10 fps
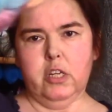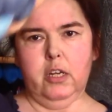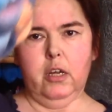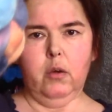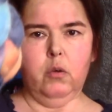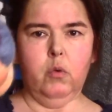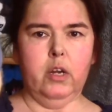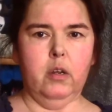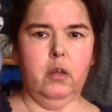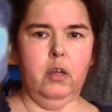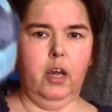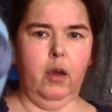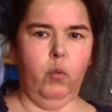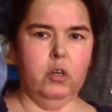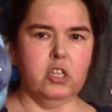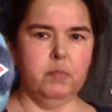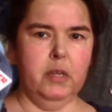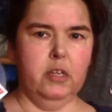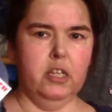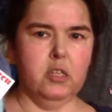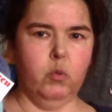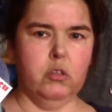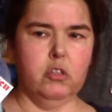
and I want to spin this one